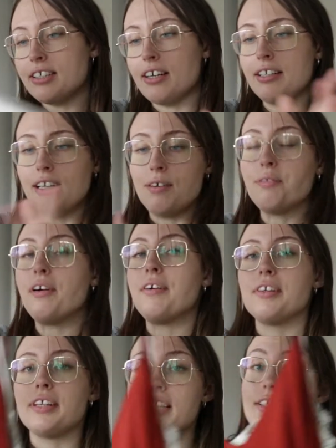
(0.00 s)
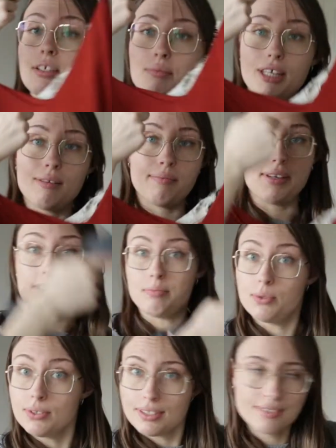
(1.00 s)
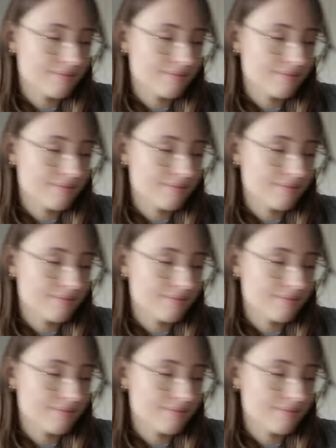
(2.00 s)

I love wearing these. I'm keeping them all.